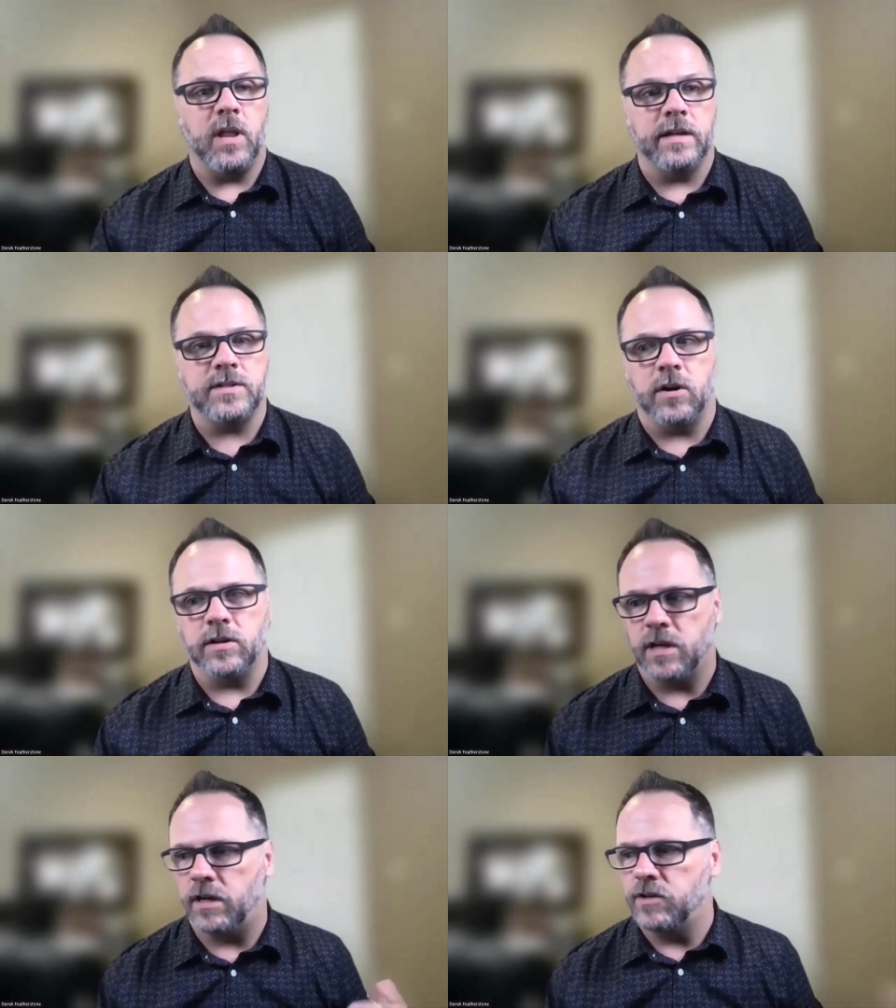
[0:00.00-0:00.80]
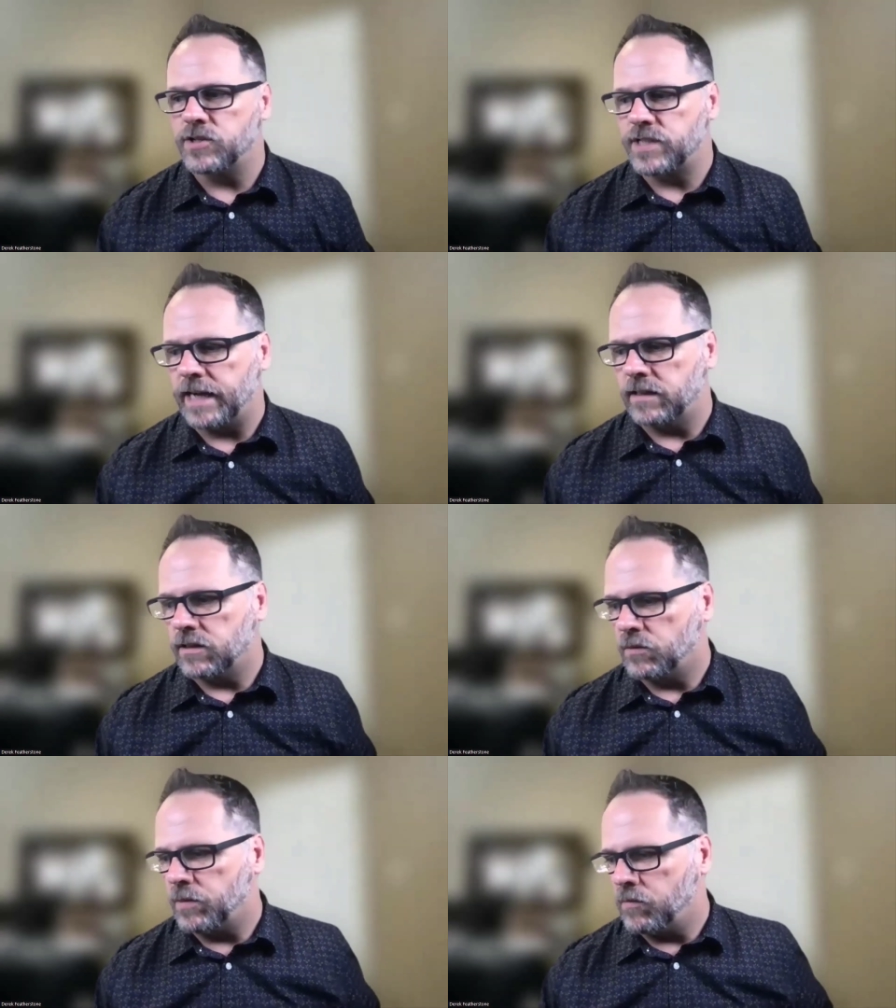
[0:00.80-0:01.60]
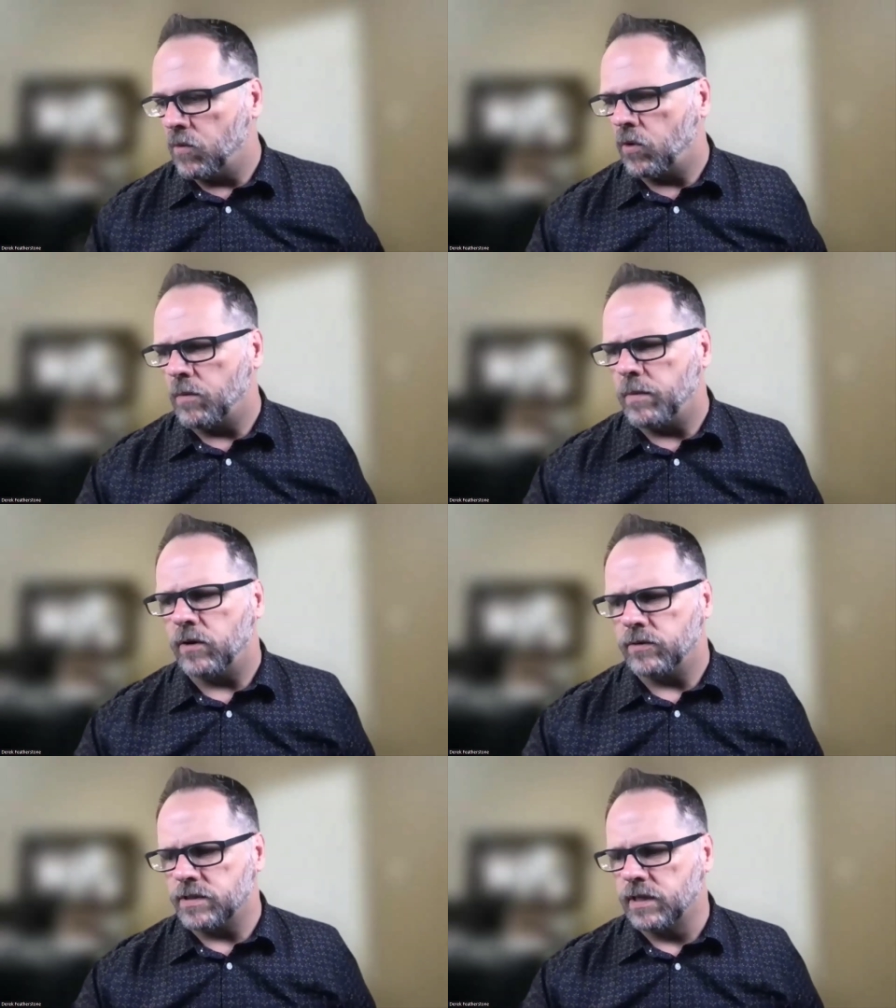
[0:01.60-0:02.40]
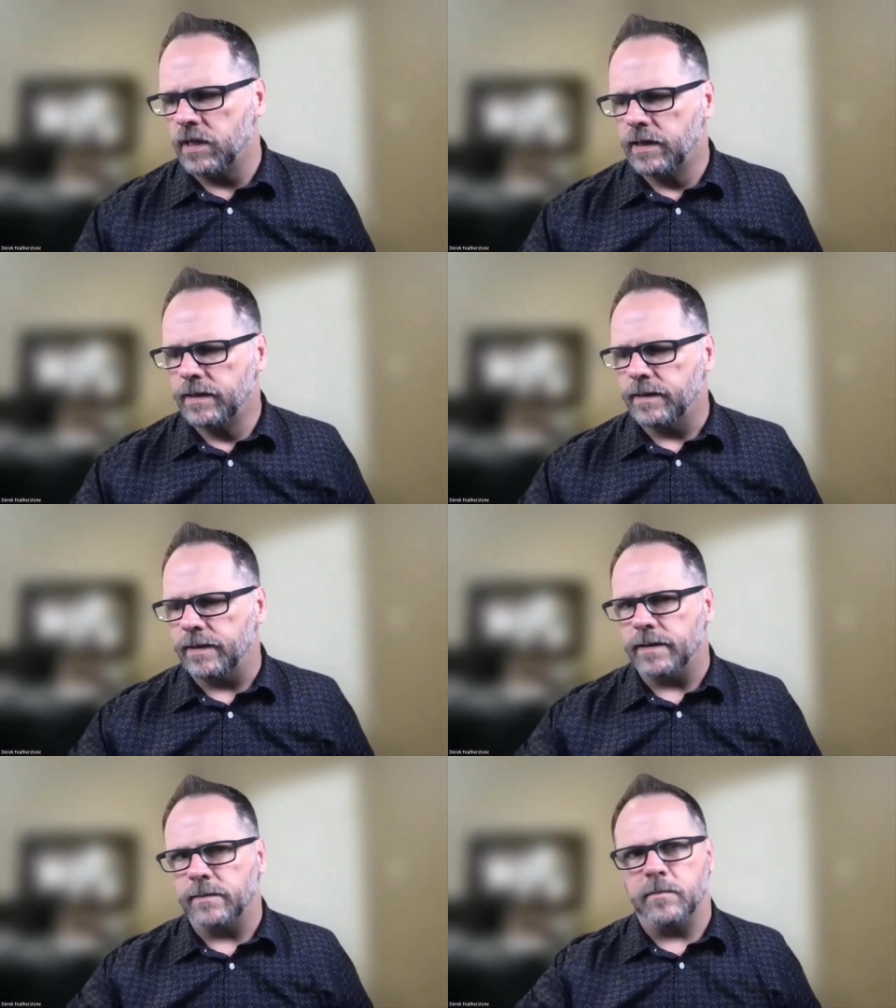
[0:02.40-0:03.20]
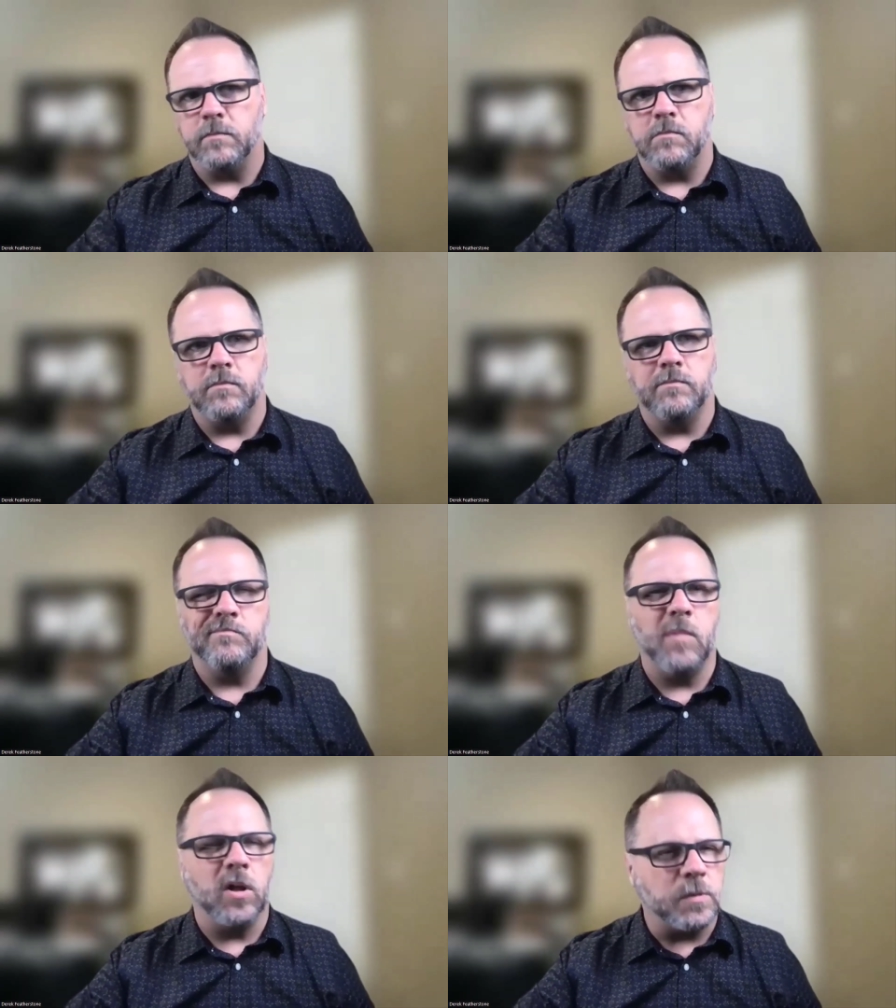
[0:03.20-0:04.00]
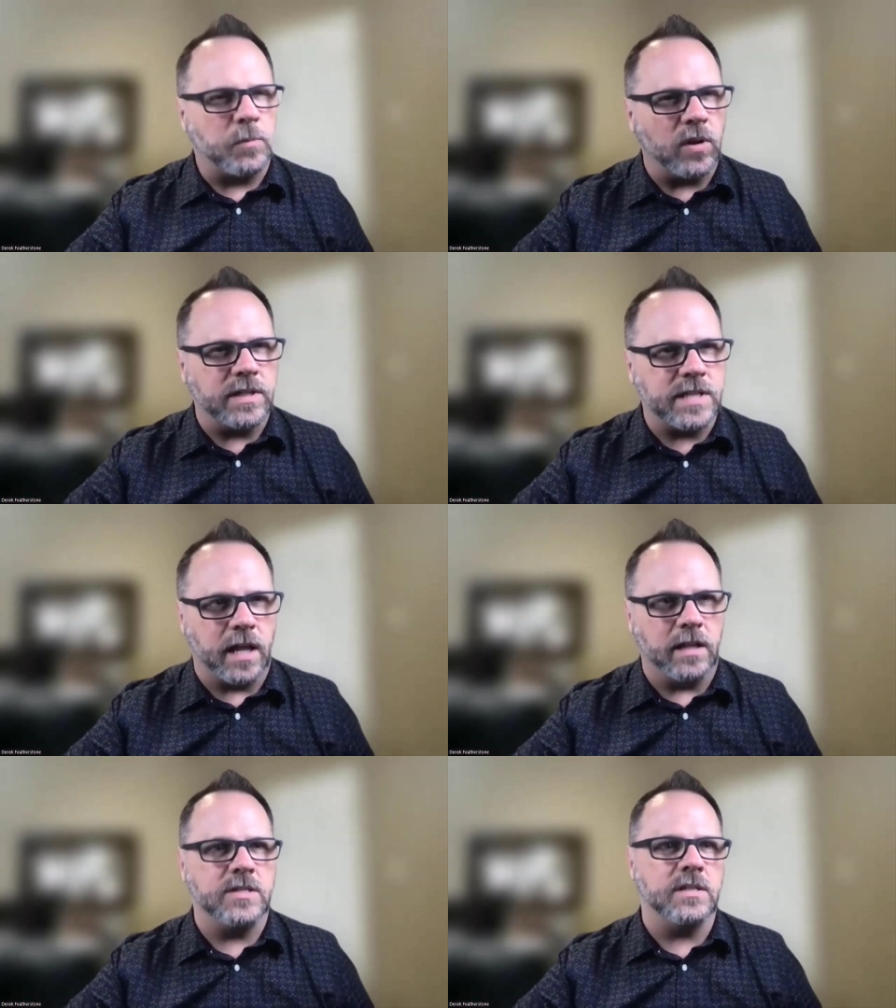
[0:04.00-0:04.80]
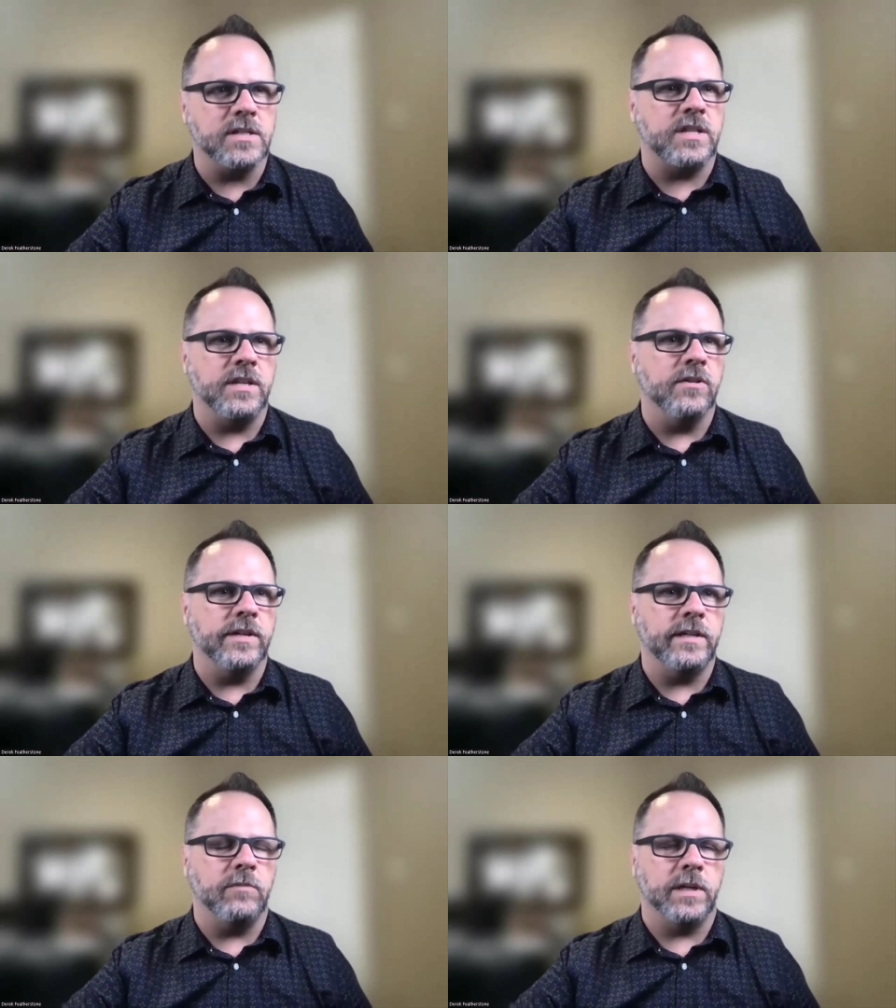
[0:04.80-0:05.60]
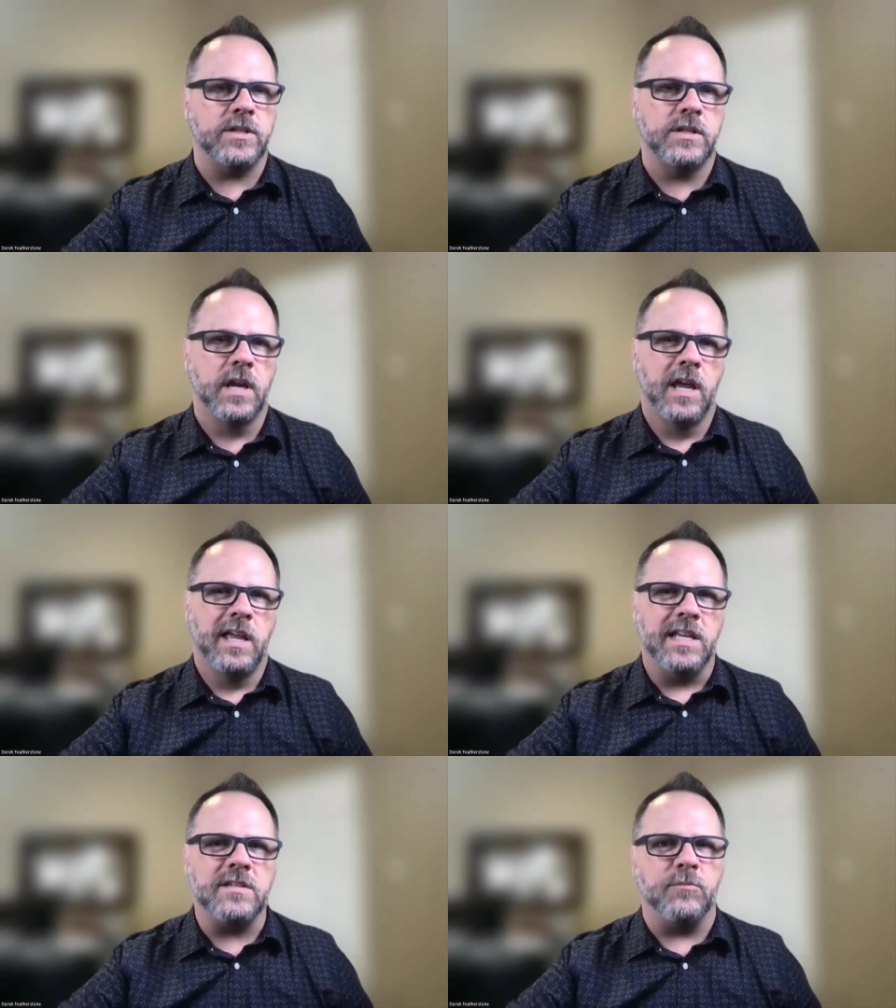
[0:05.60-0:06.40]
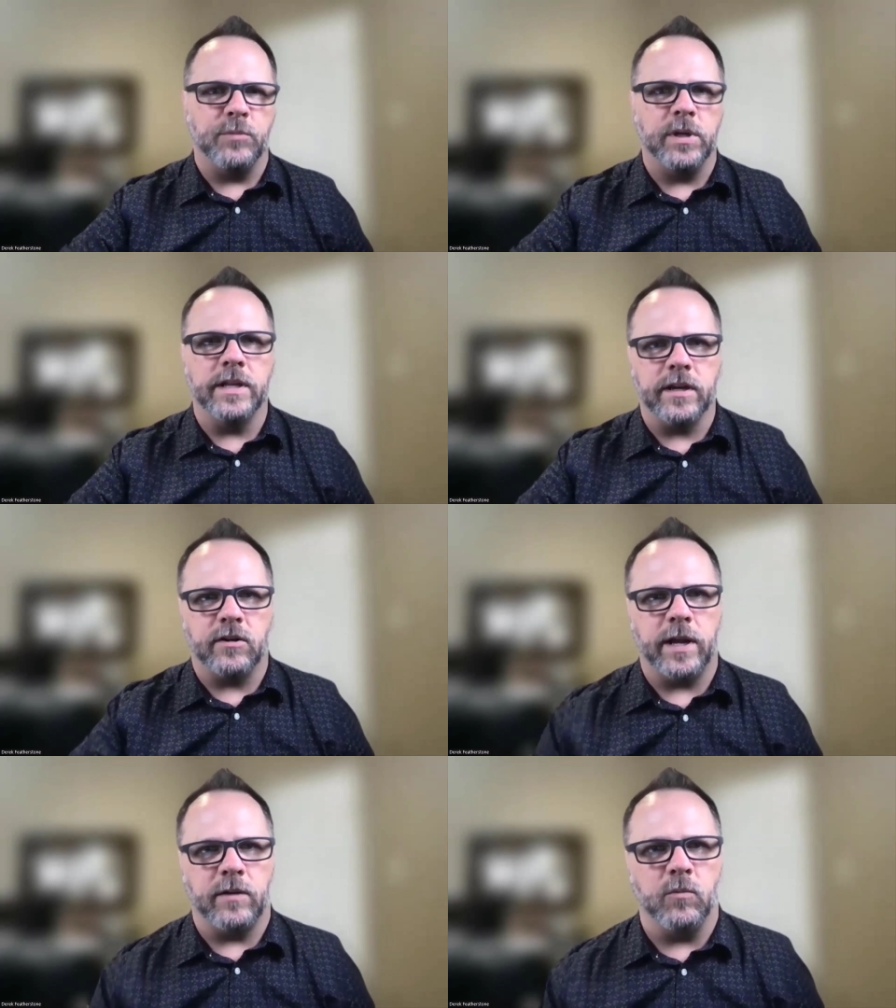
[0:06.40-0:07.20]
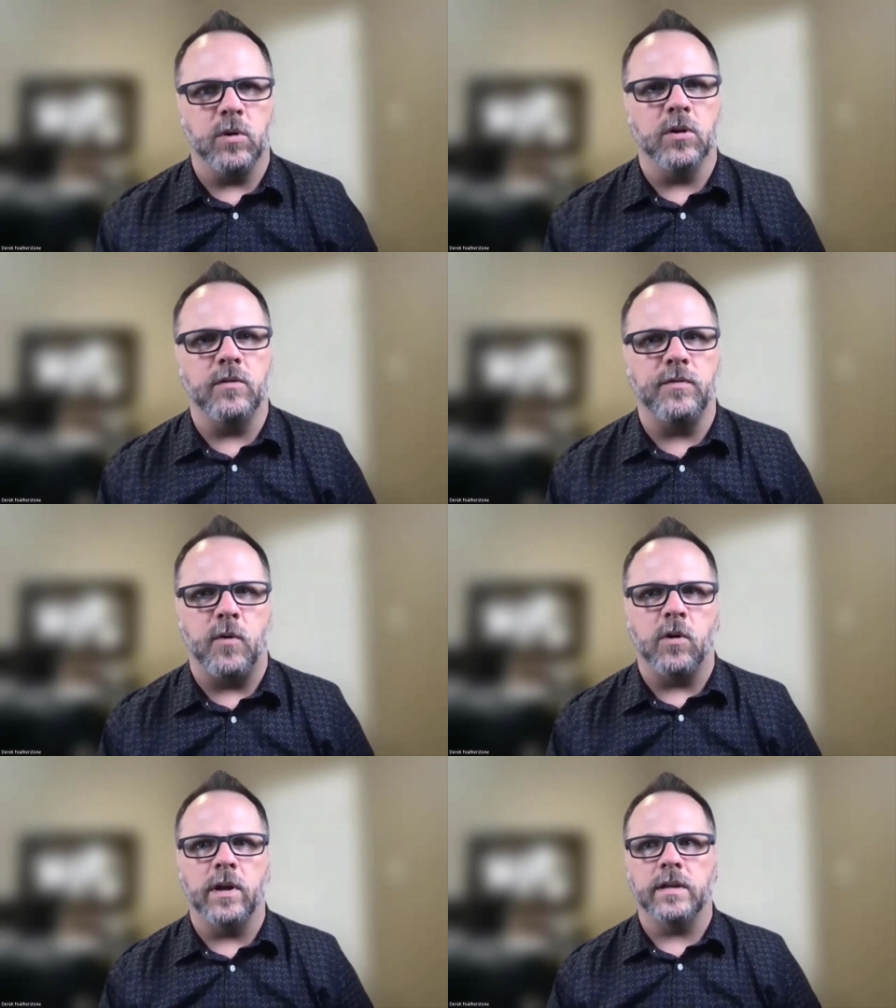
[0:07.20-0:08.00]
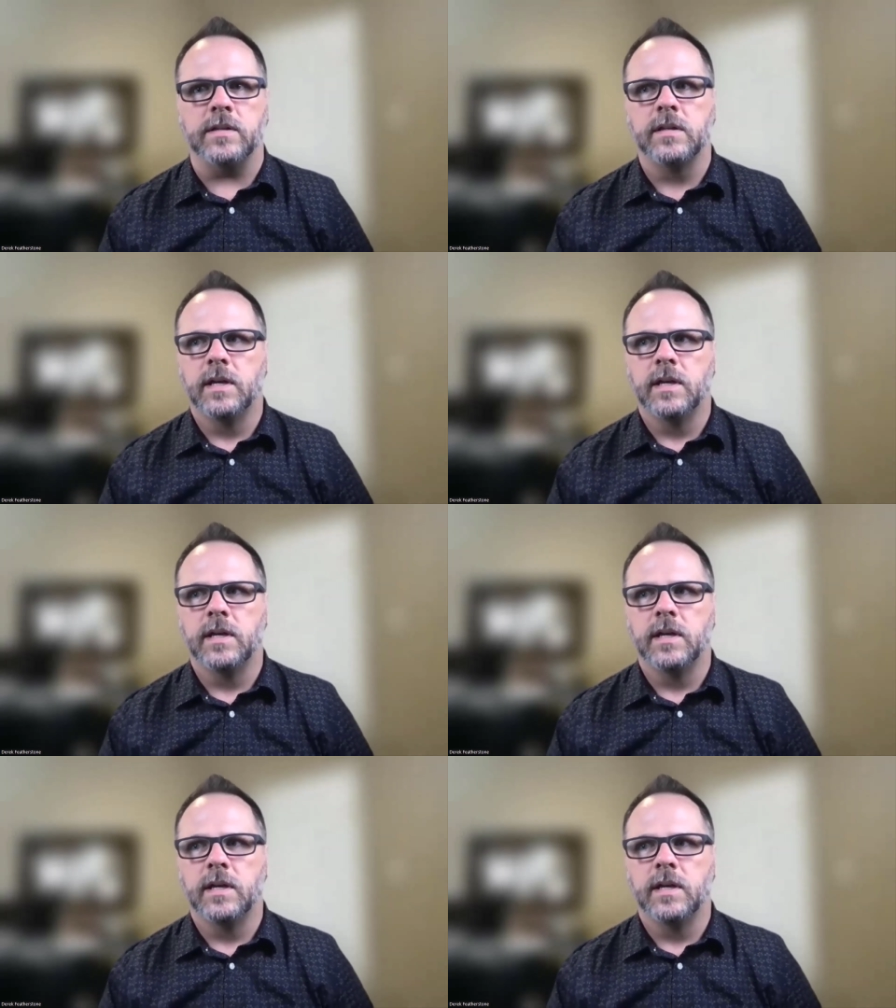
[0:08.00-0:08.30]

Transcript: I started to understand a little bit more about um, multiple intelligence theory, which isn't really a great word for it,